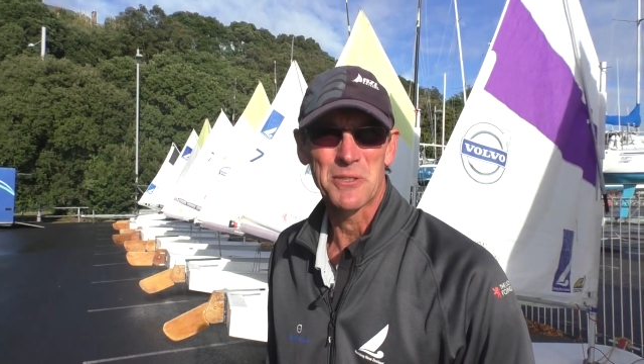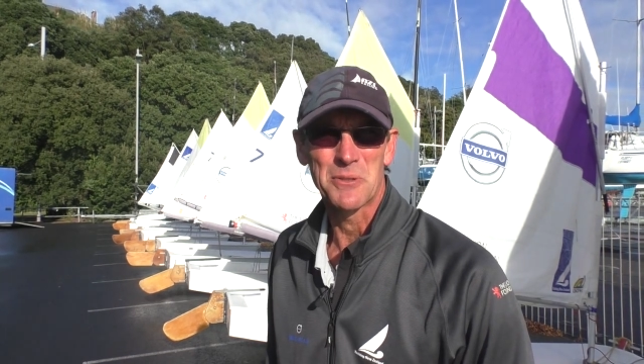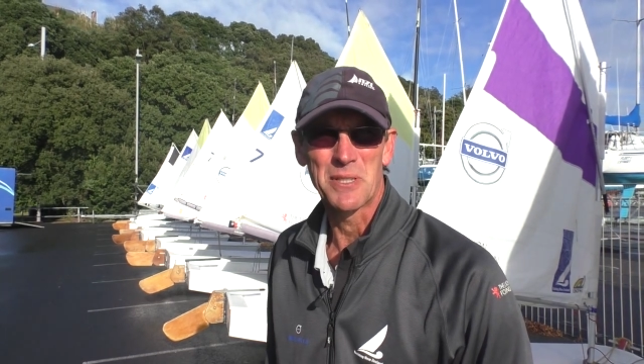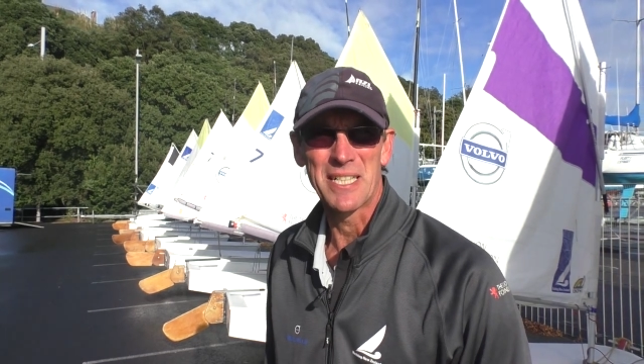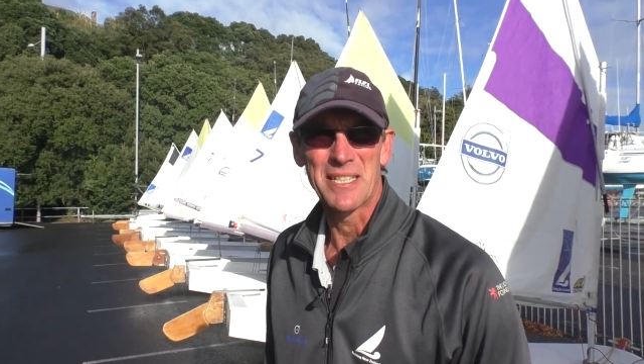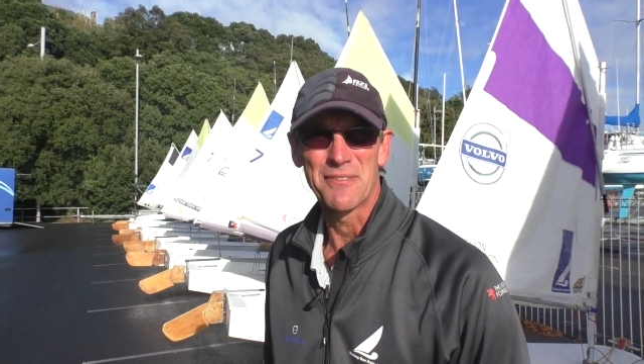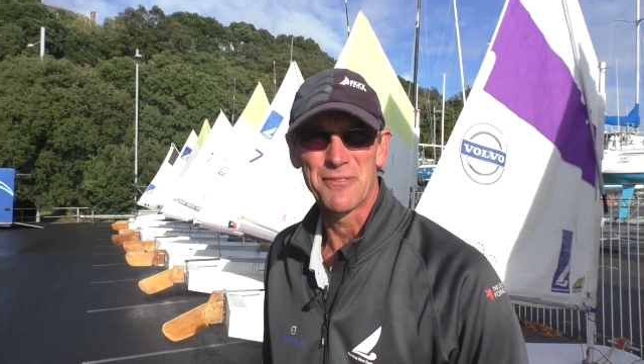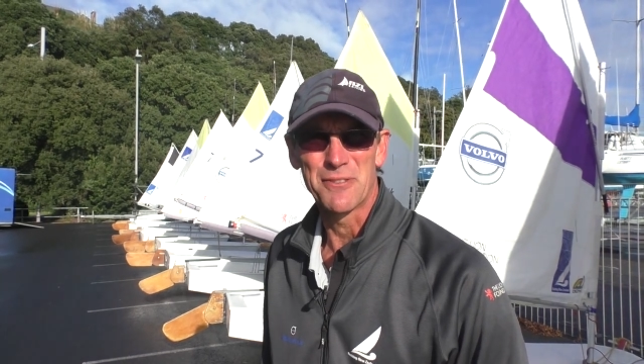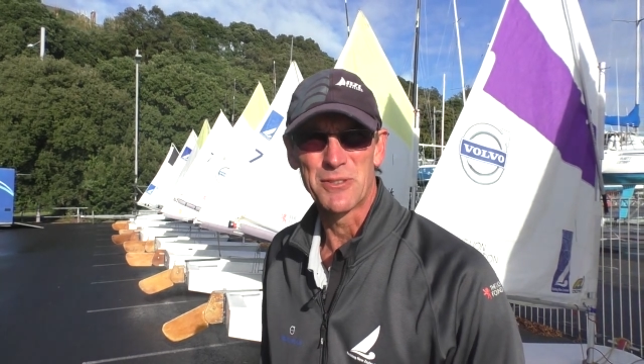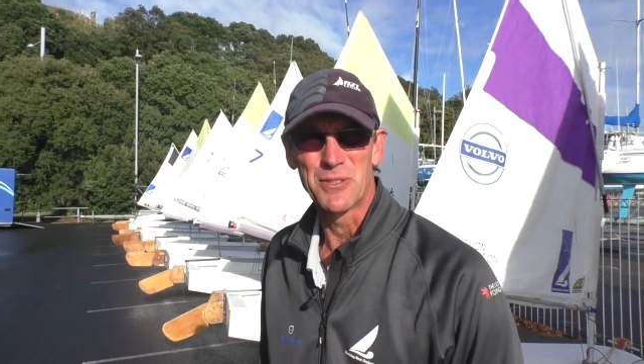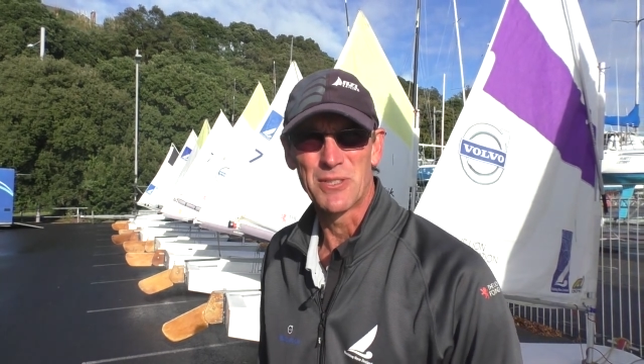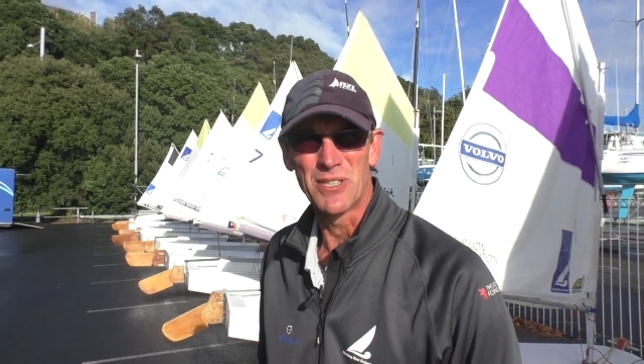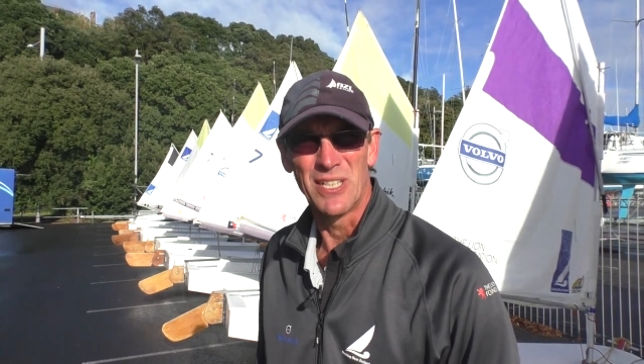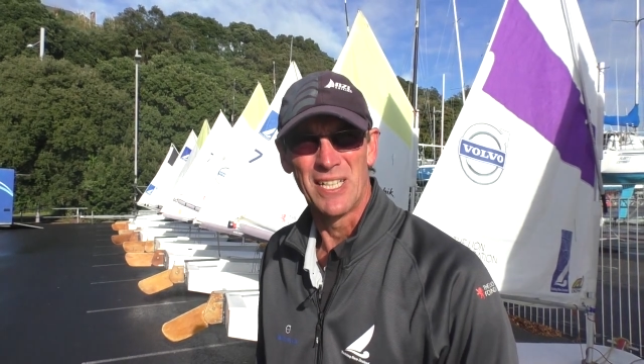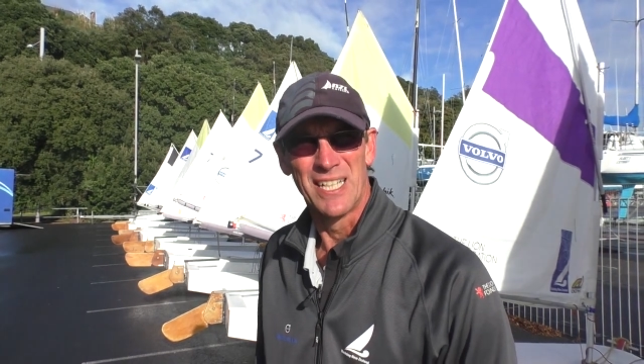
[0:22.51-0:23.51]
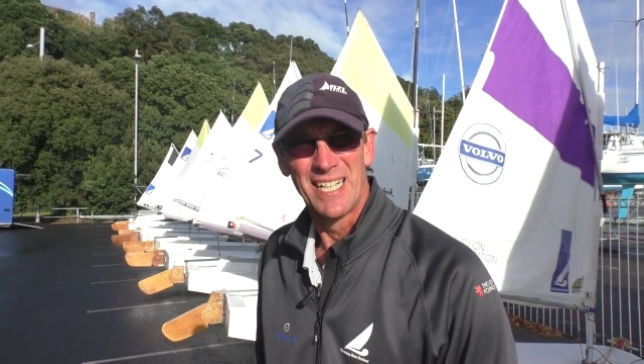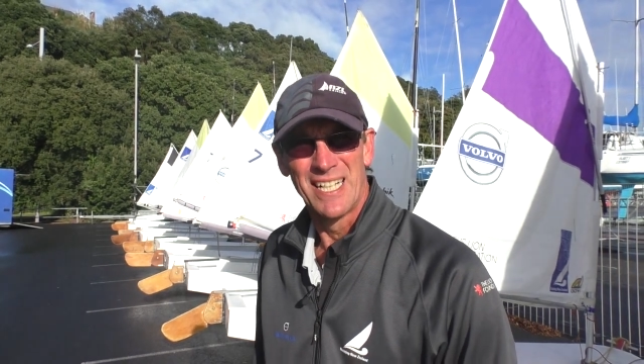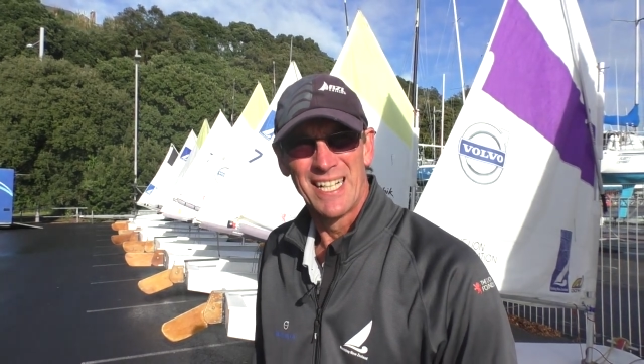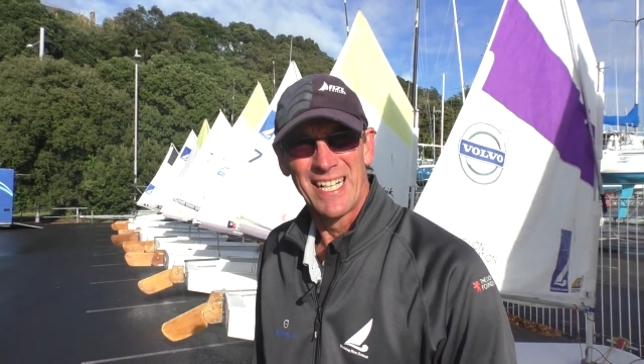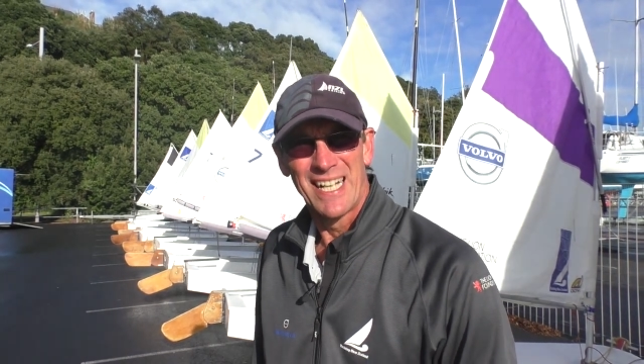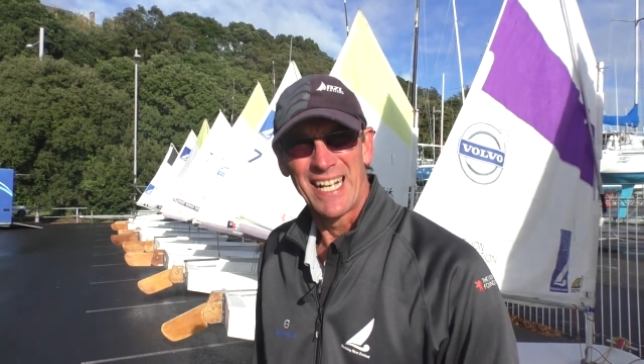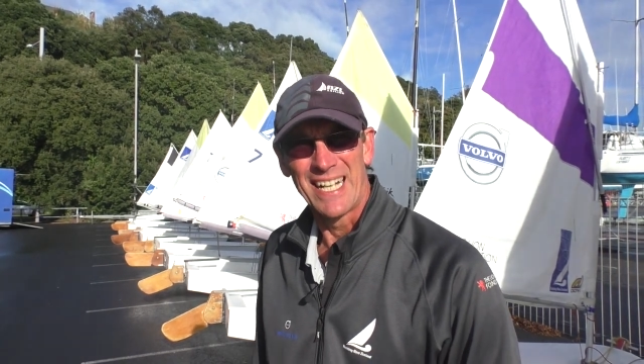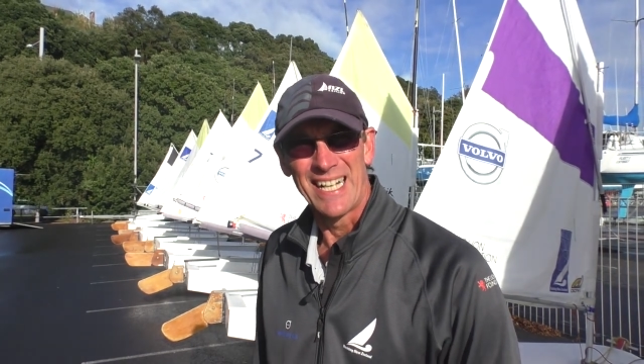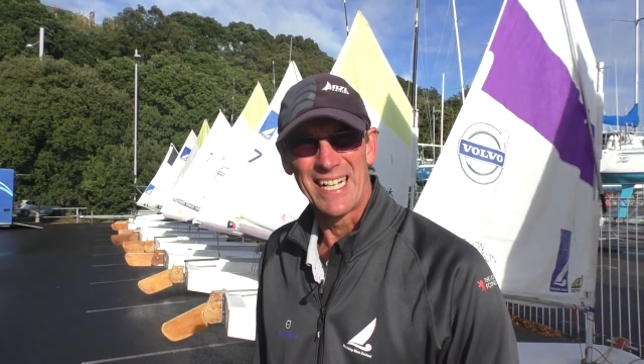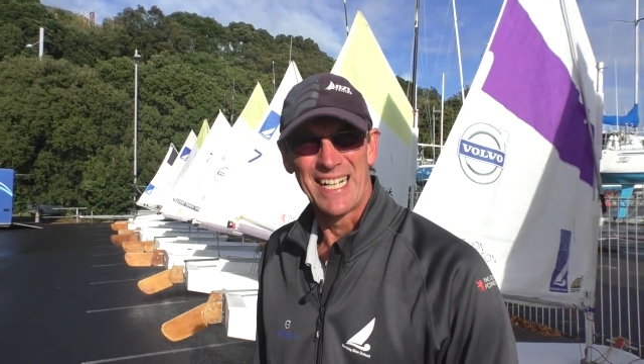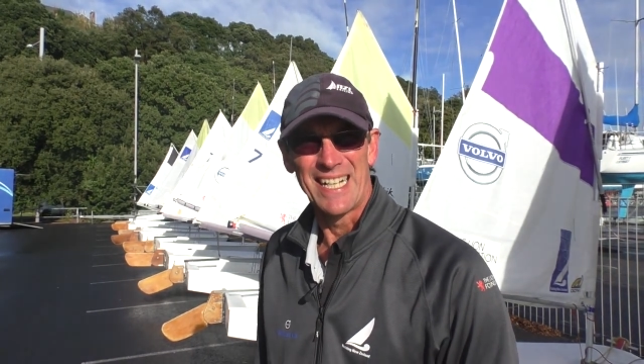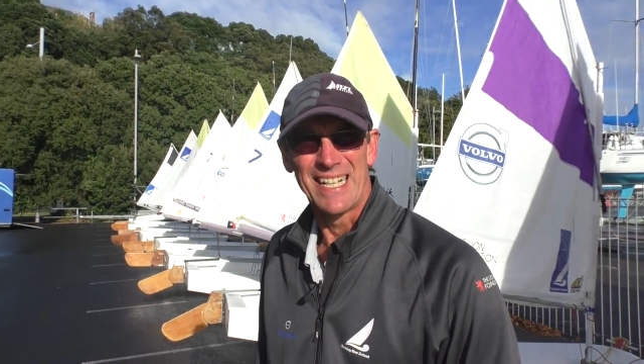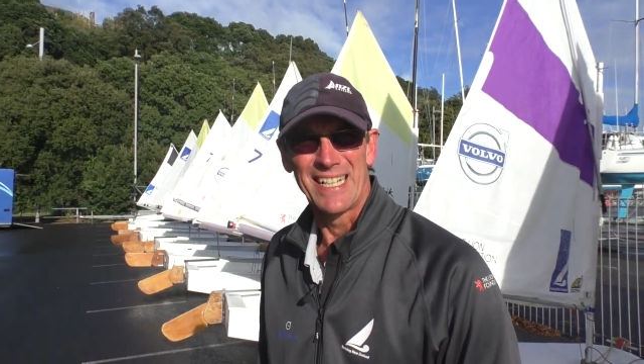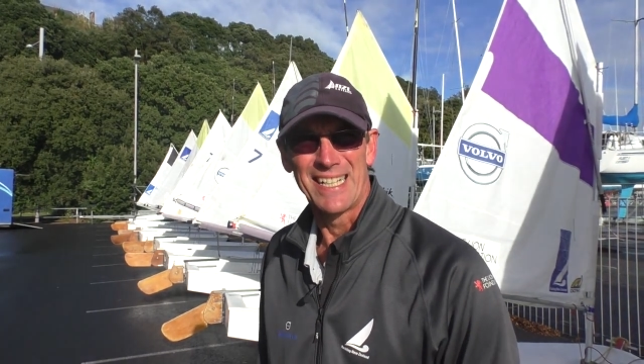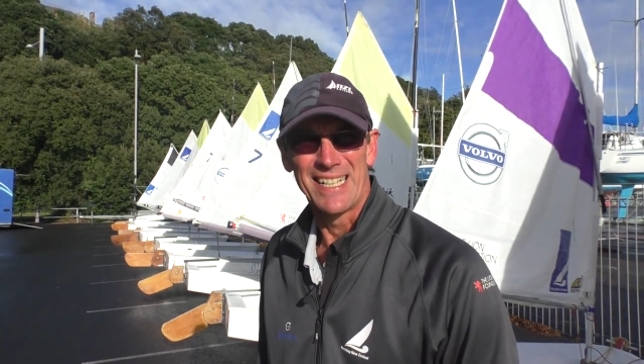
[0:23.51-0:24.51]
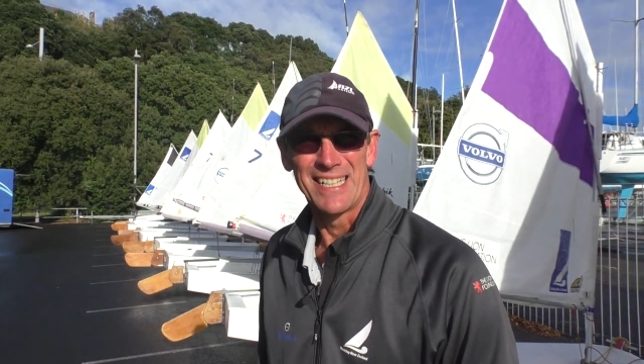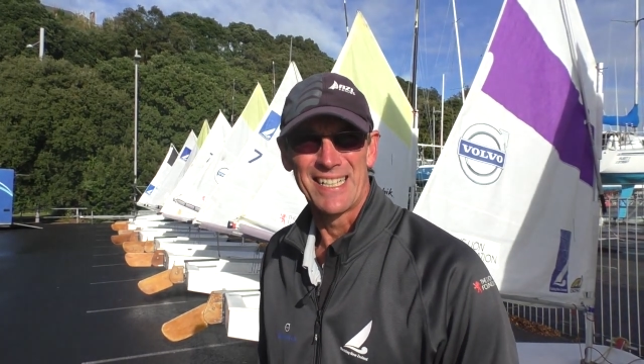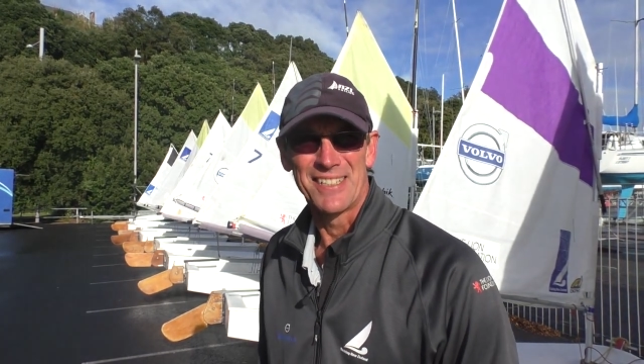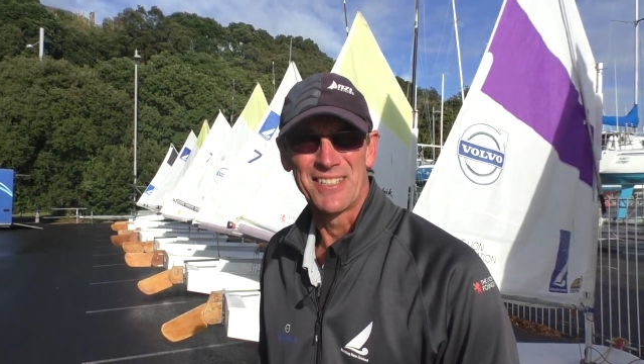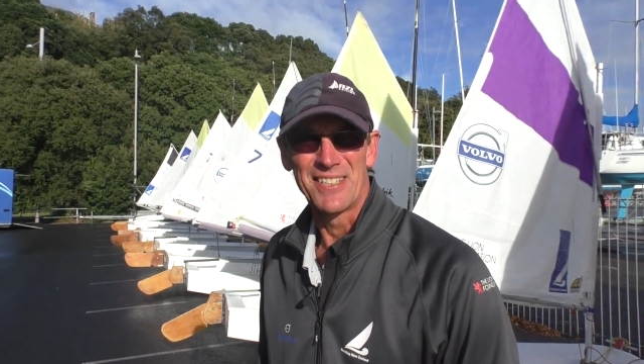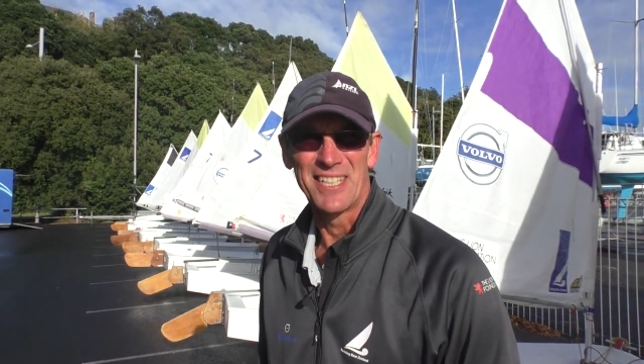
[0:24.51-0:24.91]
24 uh,